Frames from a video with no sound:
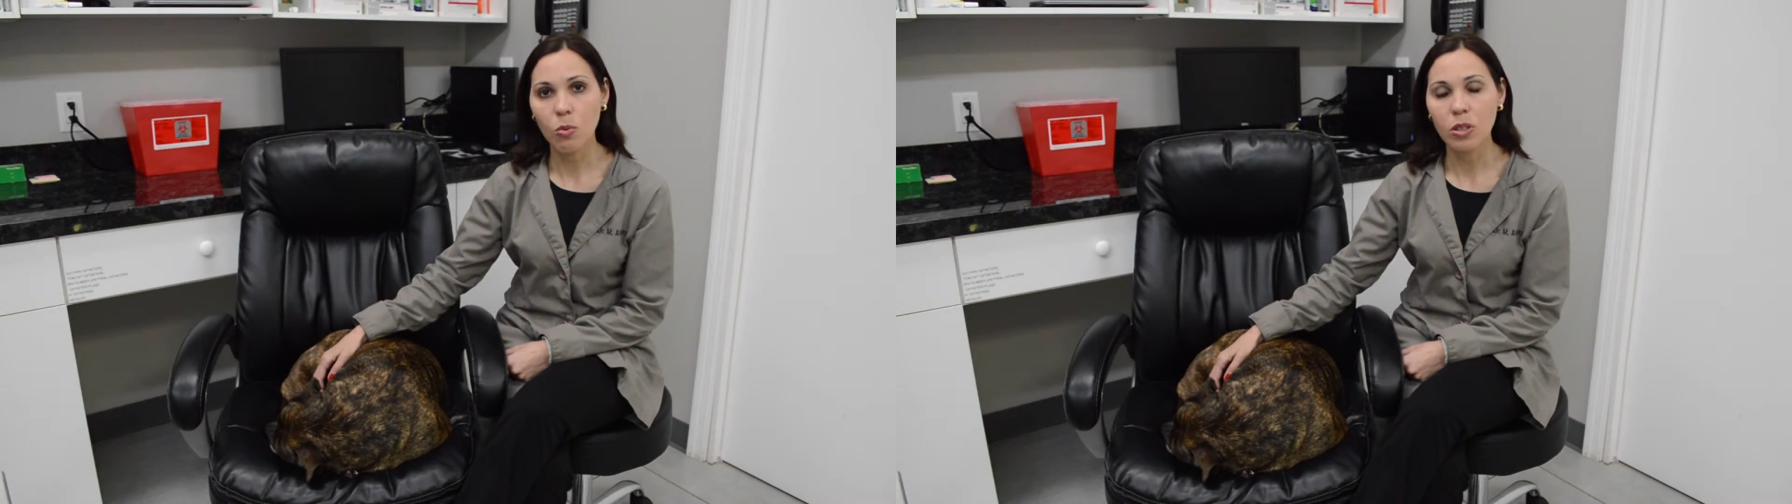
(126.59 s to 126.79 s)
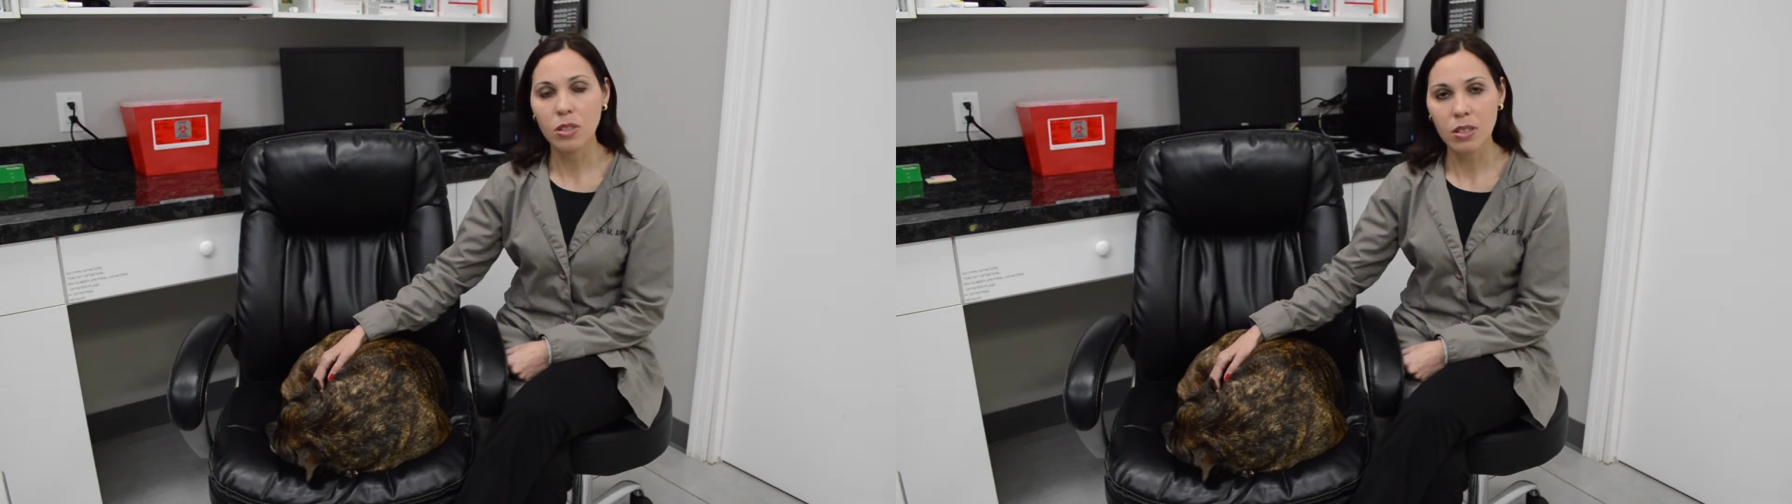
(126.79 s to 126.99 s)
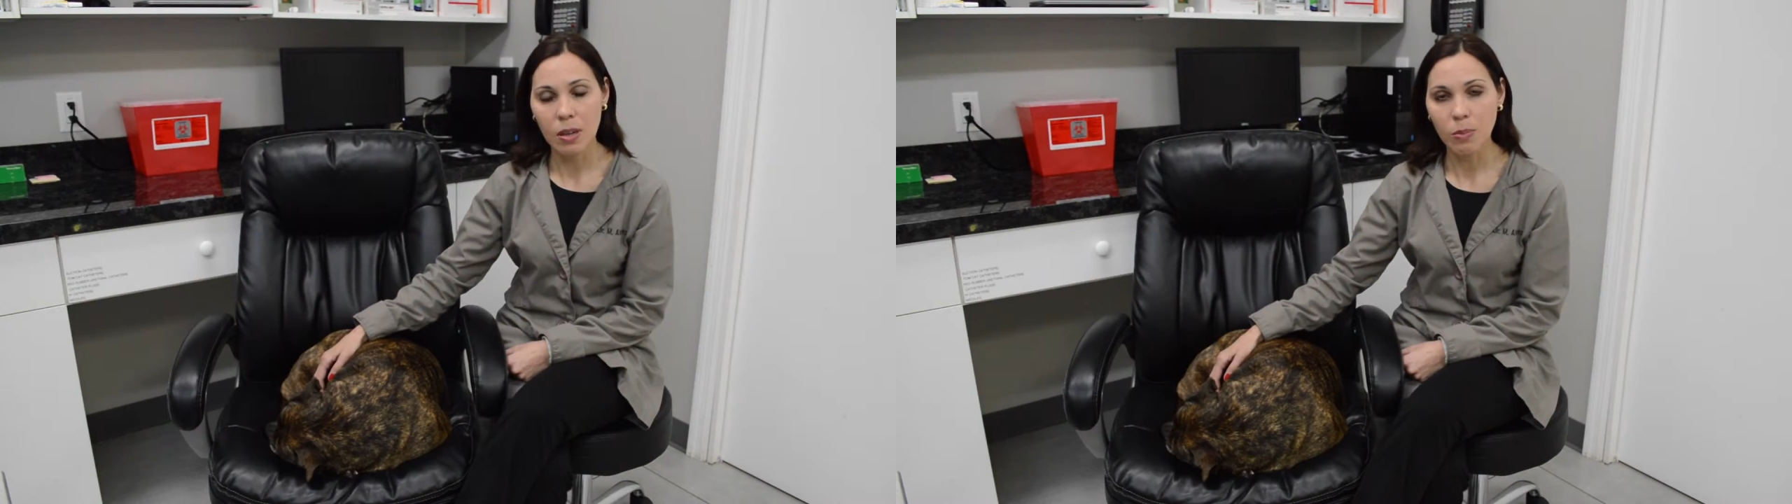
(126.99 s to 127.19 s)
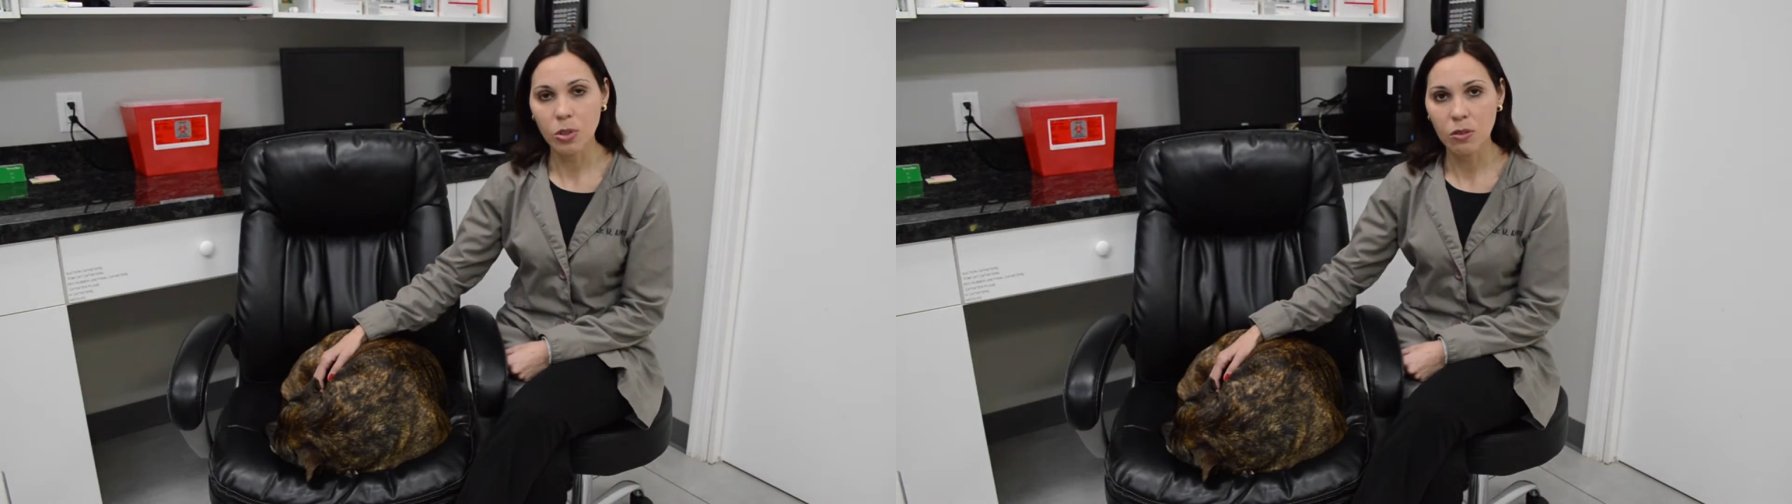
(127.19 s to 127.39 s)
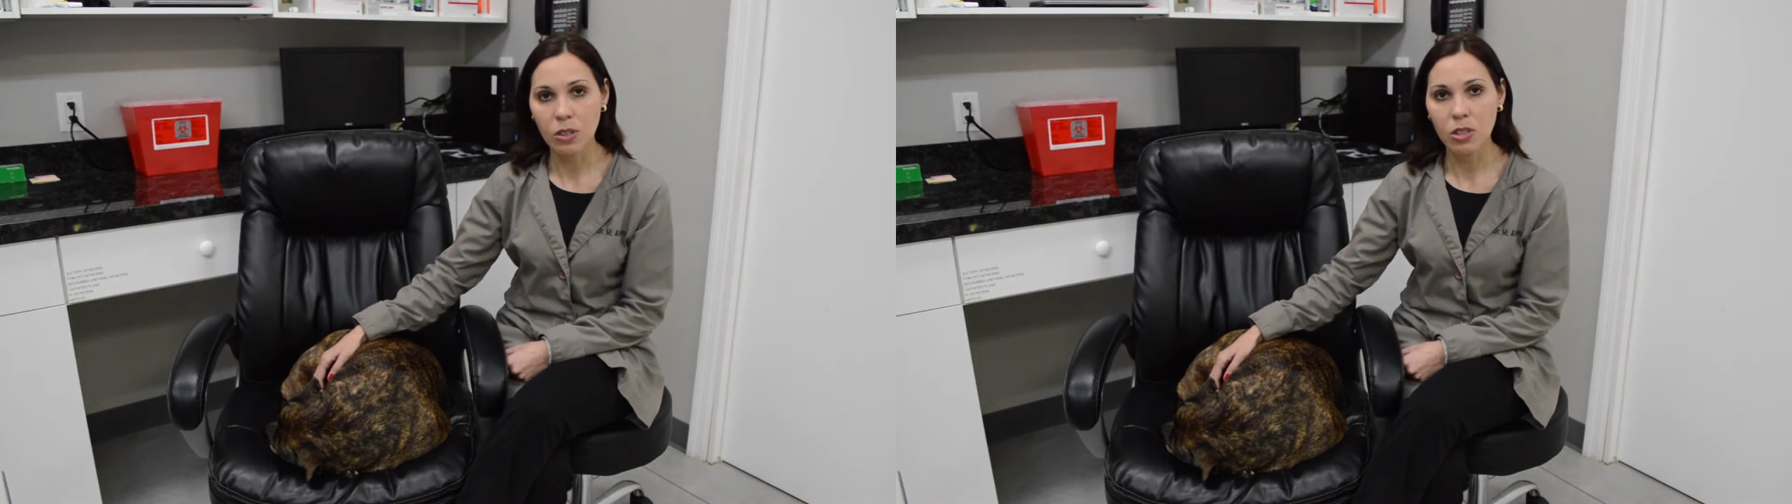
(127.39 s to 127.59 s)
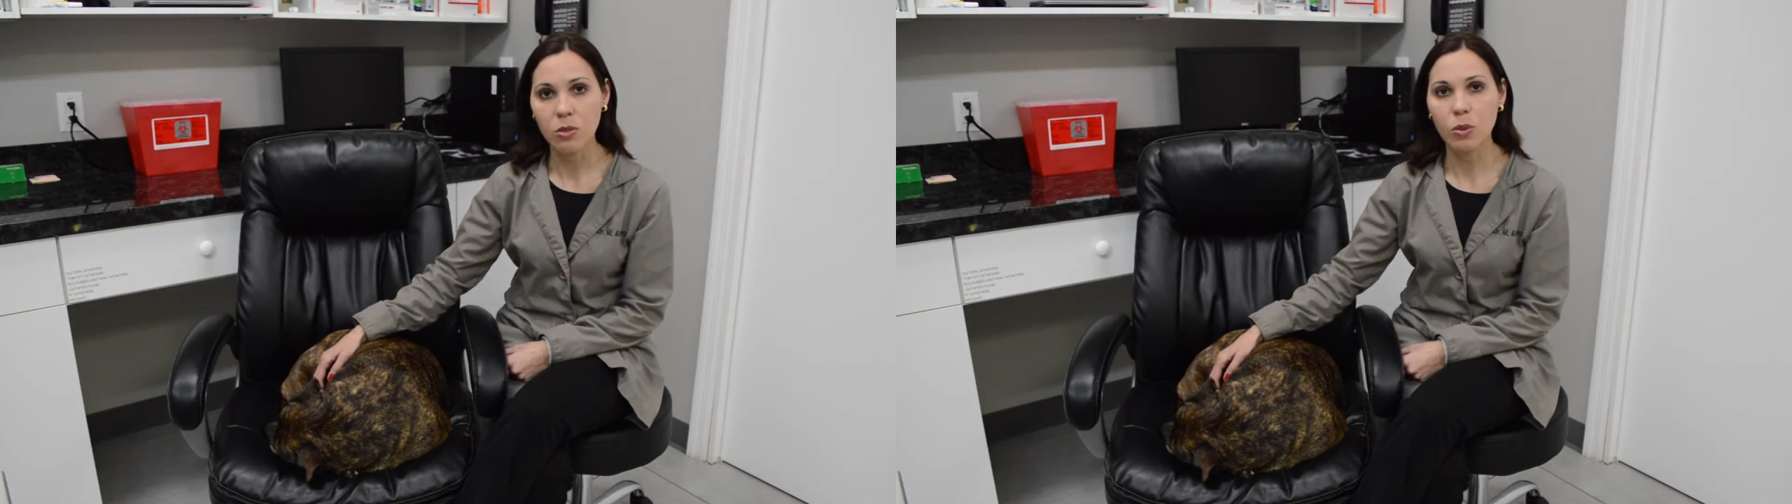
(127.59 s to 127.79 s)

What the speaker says: once the temperature reaches